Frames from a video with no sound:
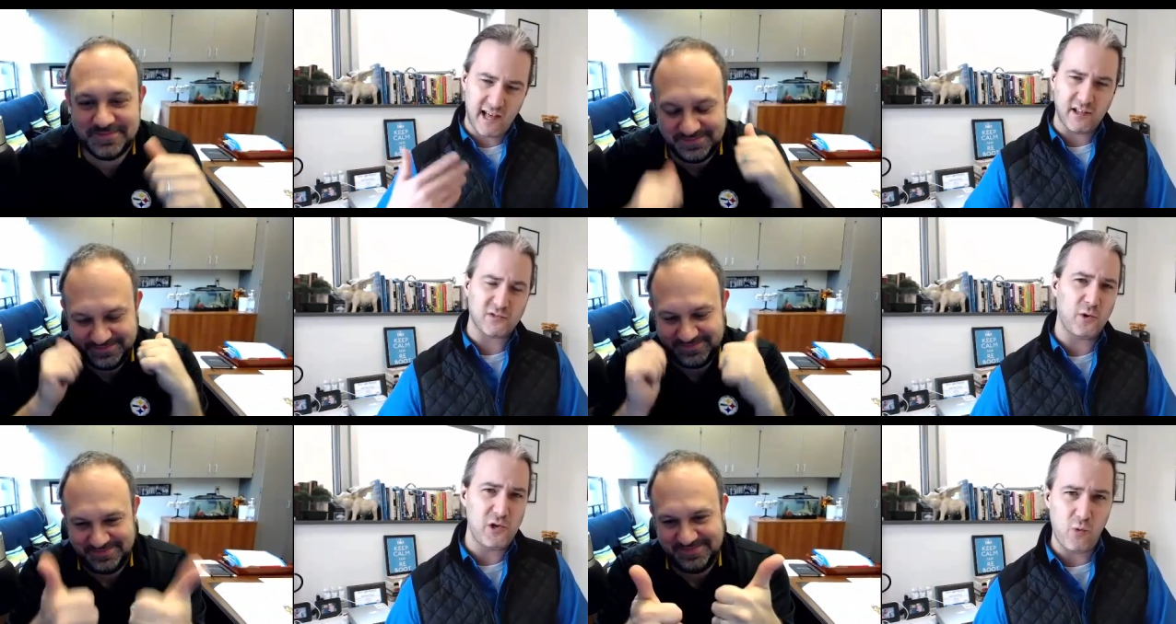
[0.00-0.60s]
Speaker 1: us what
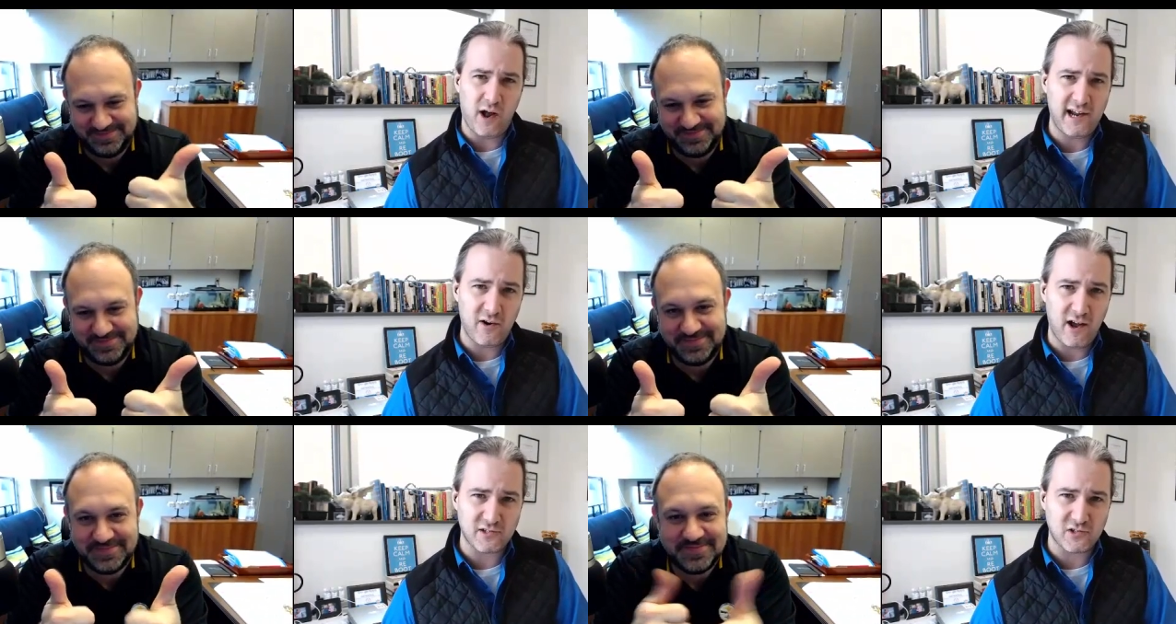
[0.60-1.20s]
you want to hear
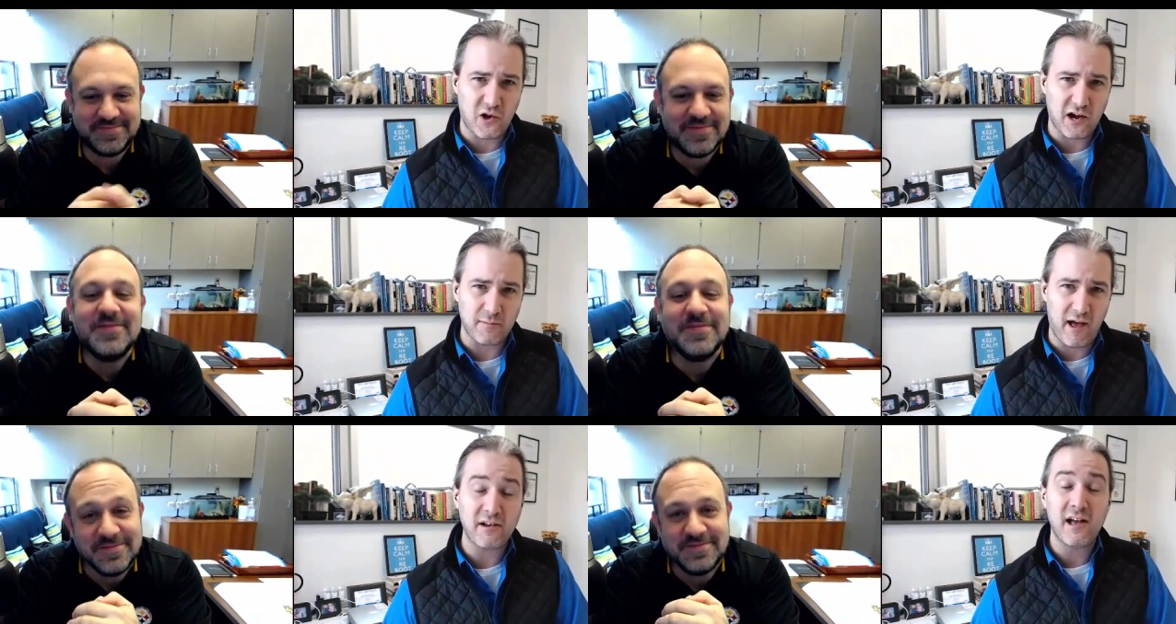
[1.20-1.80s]
us talk
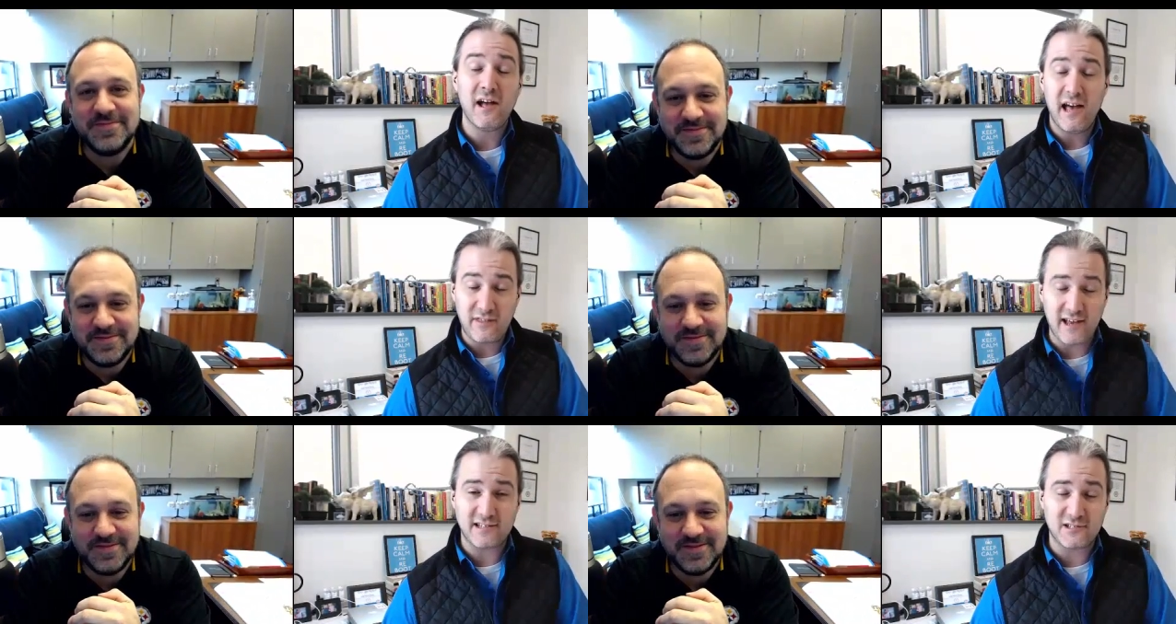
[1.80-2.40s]
about.
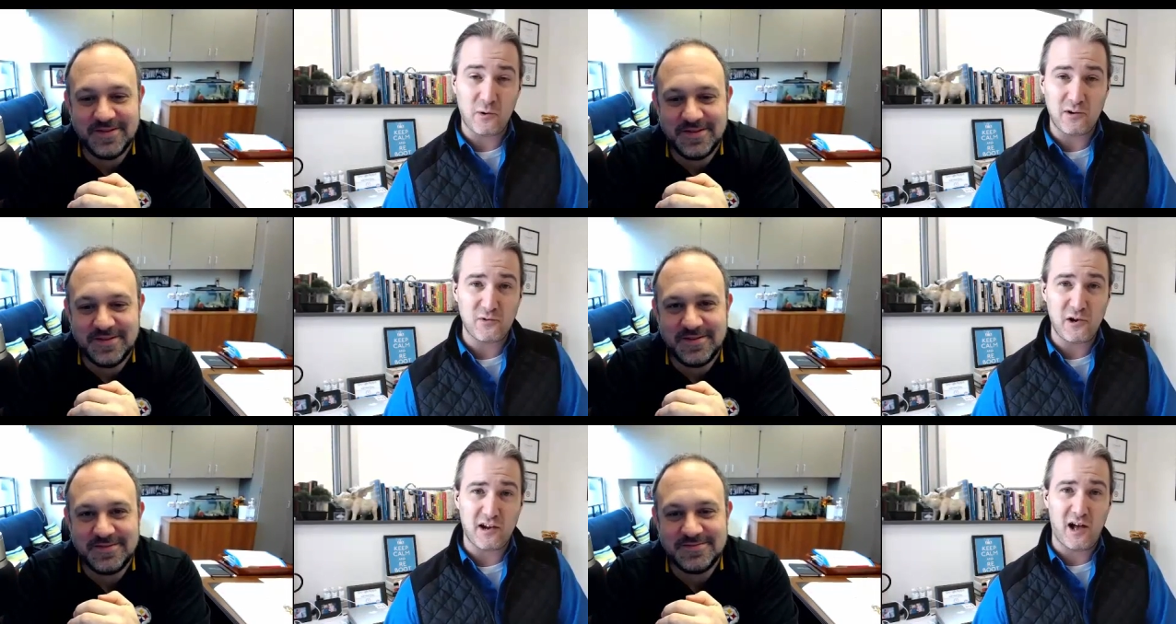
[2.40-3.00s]
Thanks as always for
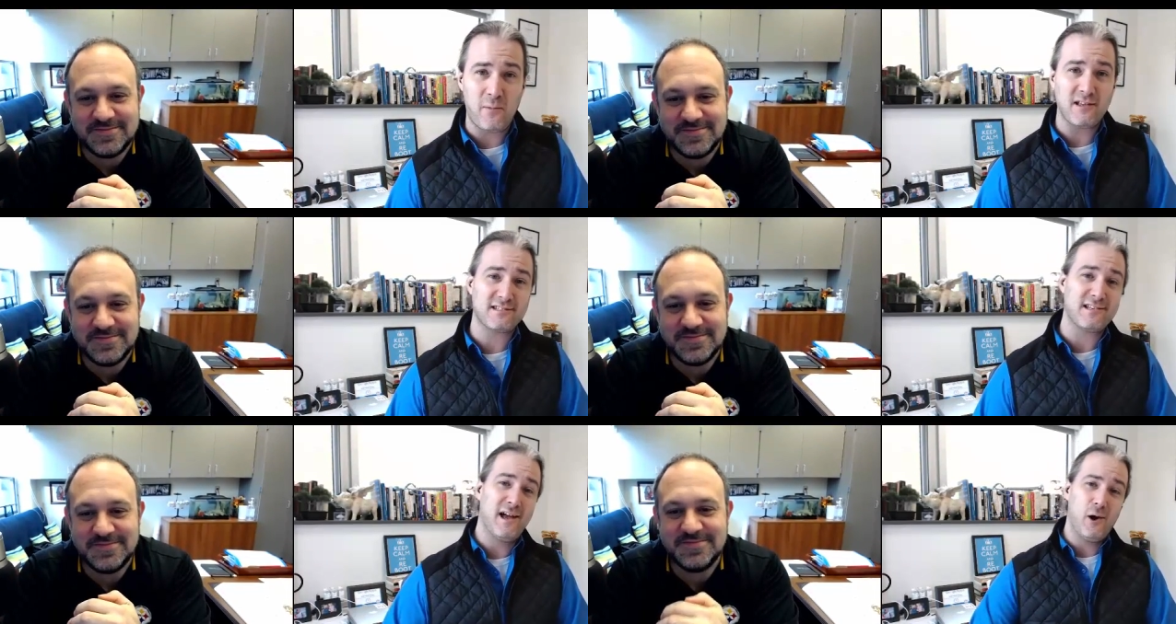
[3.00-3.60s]
your comments.
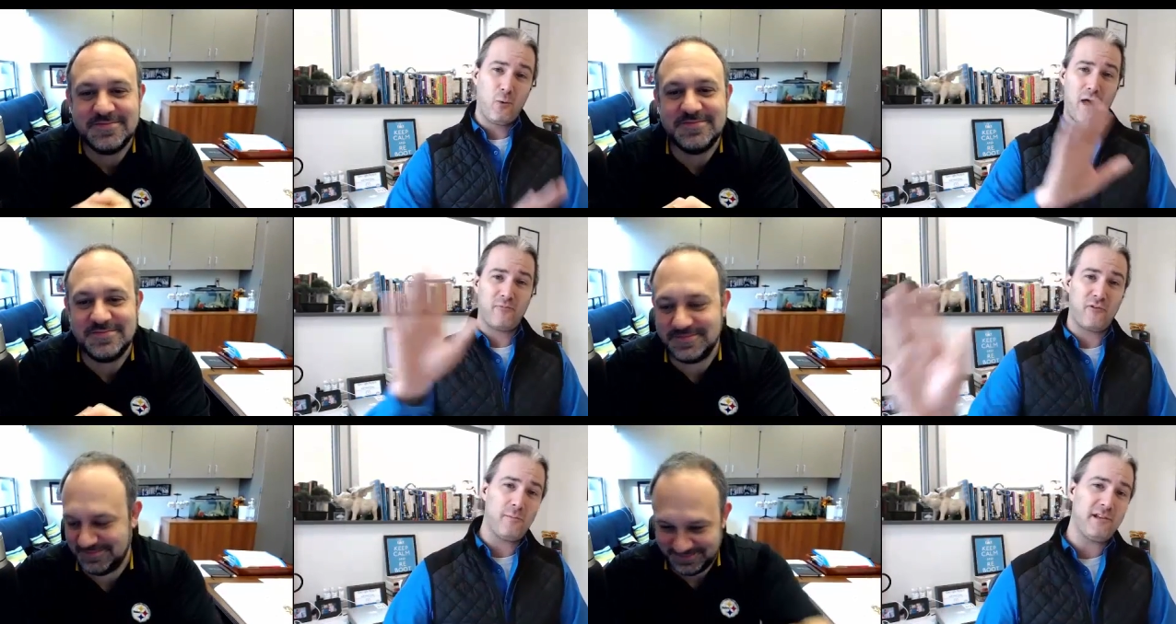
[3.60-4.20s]
Rob
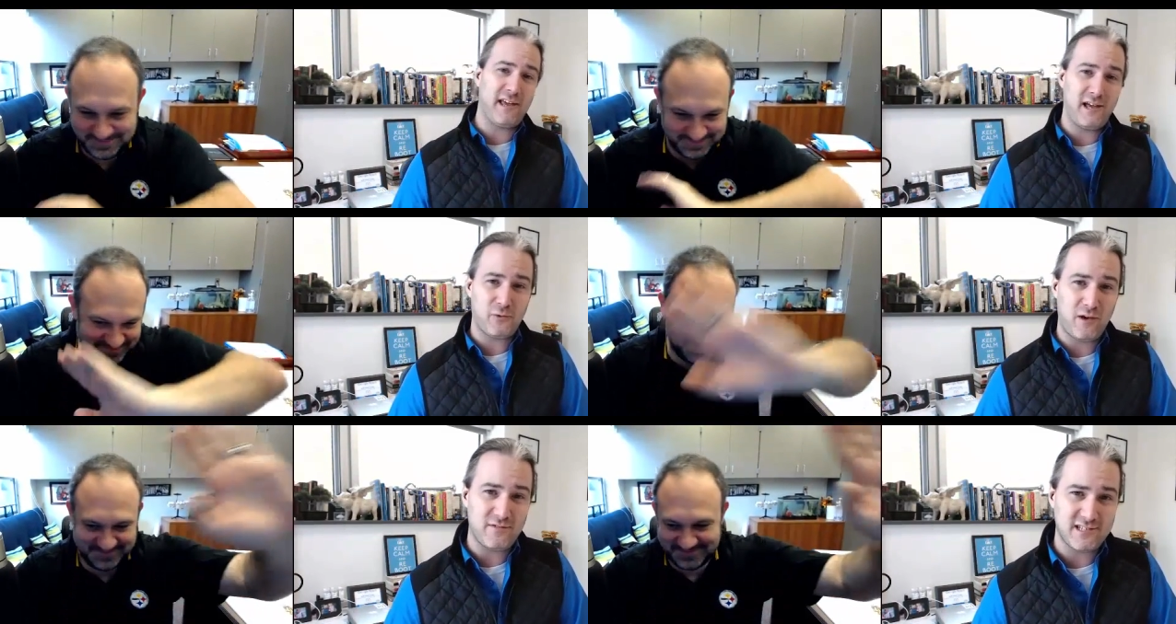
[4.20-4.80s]
Furman, Keith
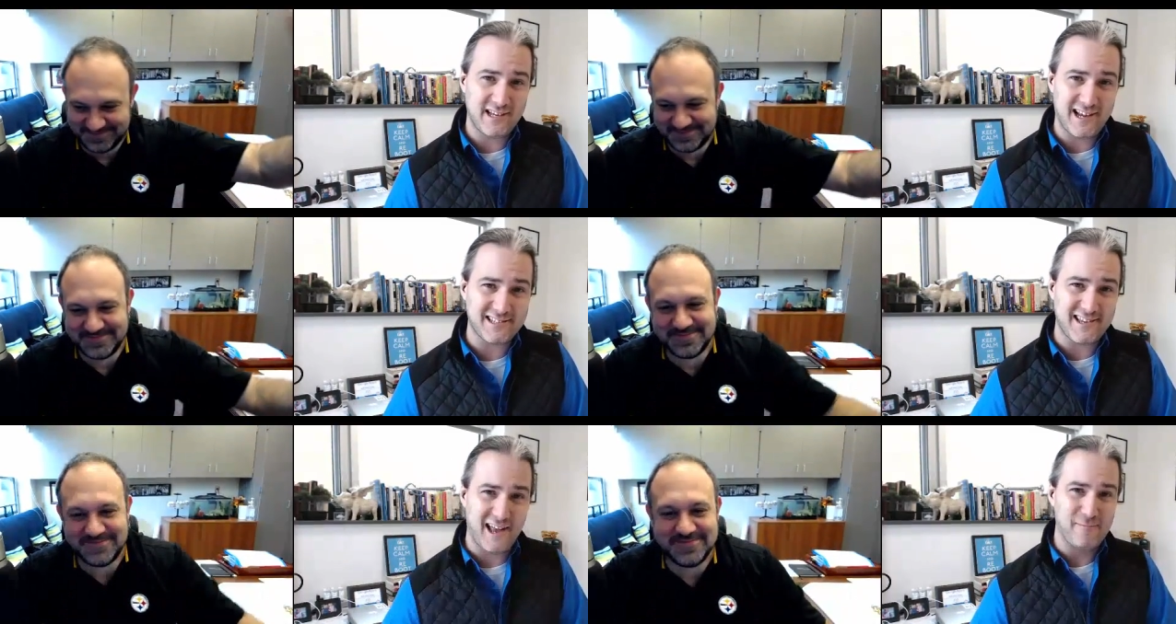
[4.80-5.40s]
Reeves, see you next
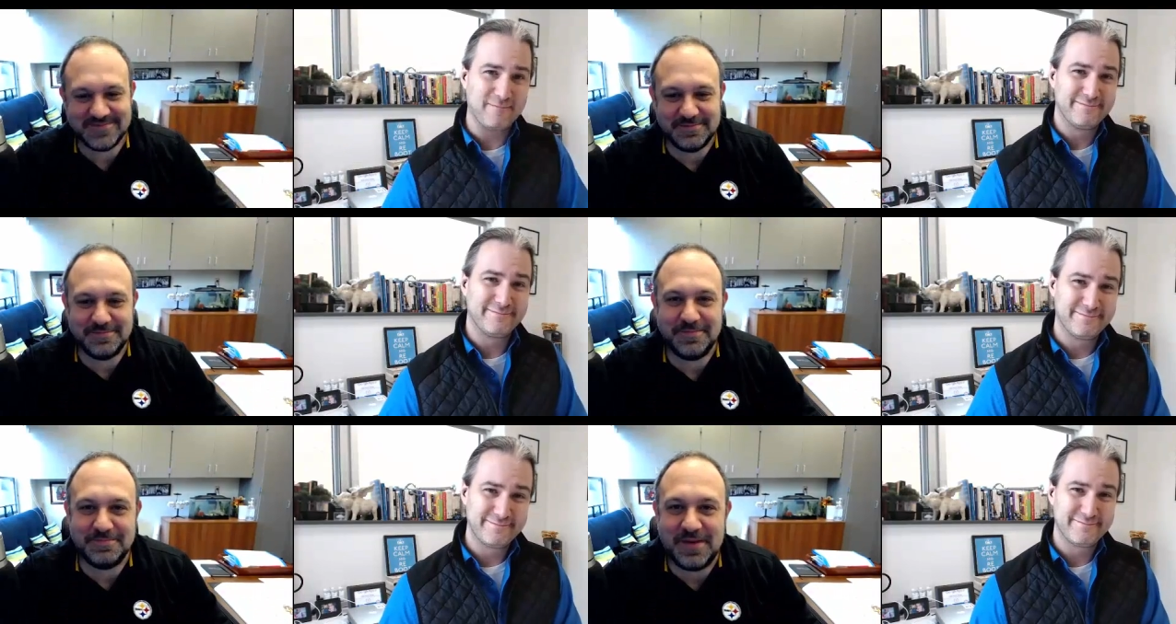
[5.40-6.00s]
time.
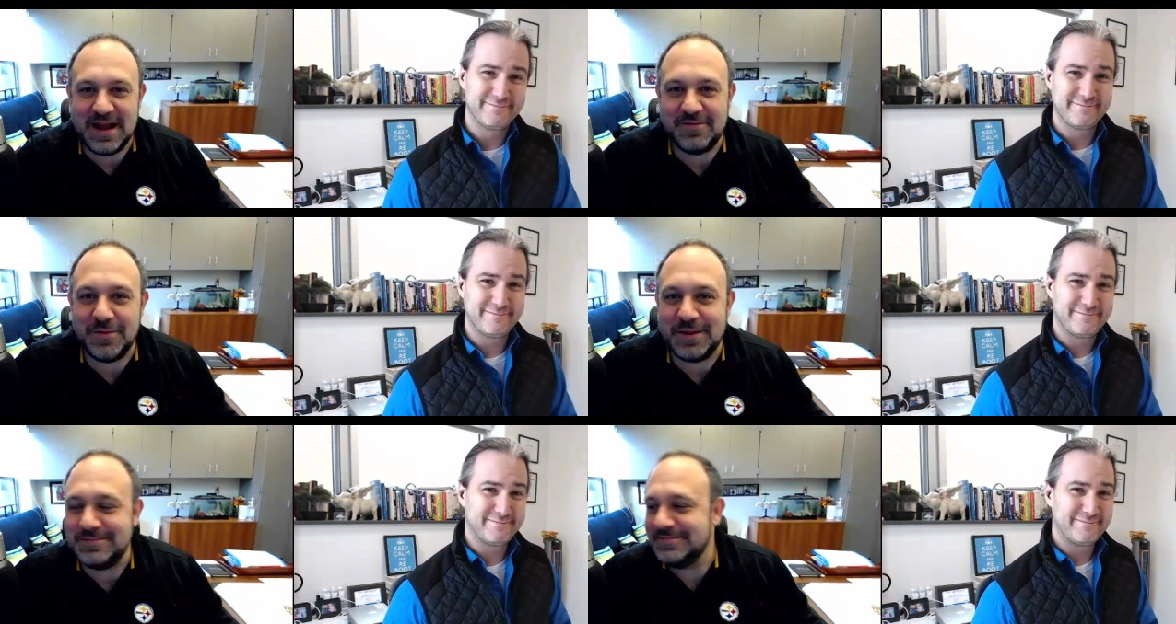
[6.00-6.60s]
Speaker 2: Bye, everyone.